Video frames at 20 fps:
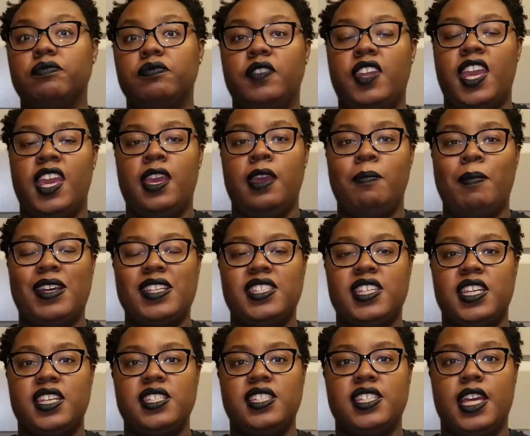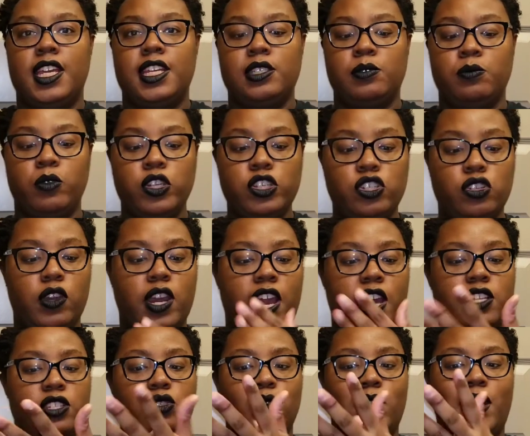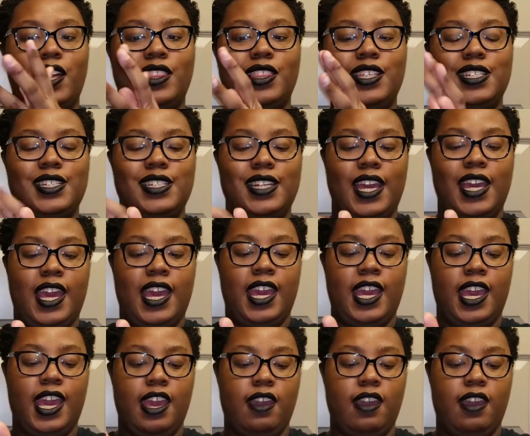And my skin stays moisturized throughout the day.